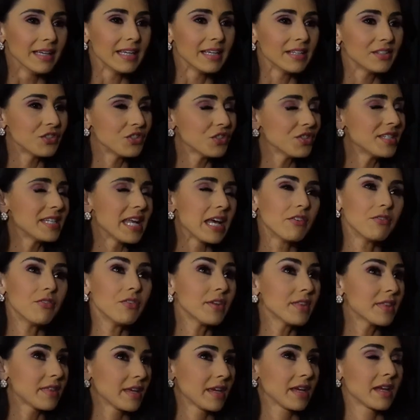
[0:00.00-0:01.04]
It just
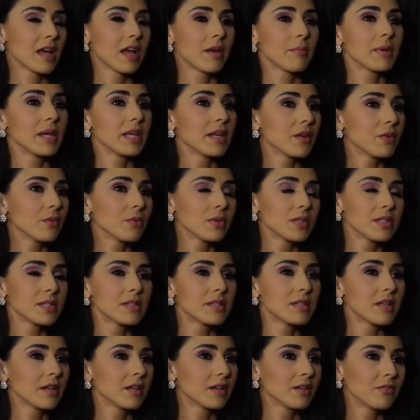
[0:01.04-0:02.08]
everything. I mean, it was
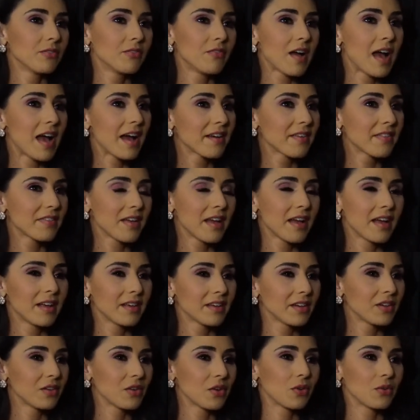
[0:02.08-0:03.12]
the fact that,
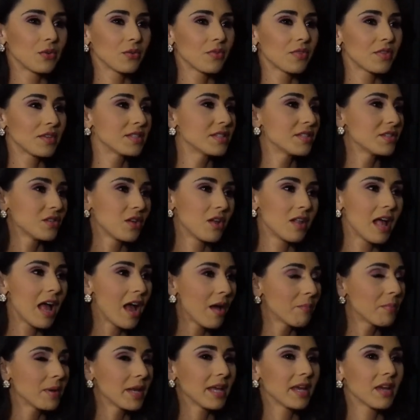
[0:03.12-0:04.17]
this is all
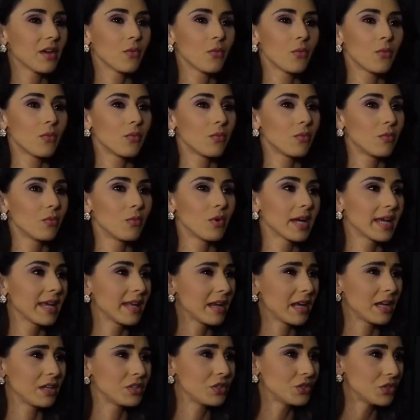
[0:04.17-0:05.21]
happening. What can
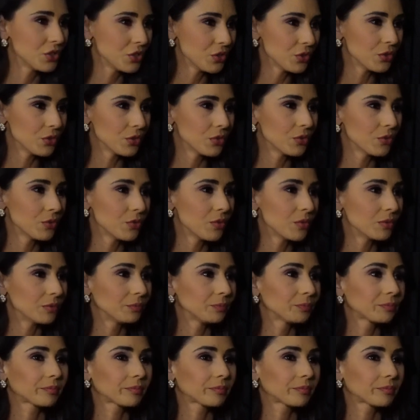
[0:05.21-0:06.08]
I do?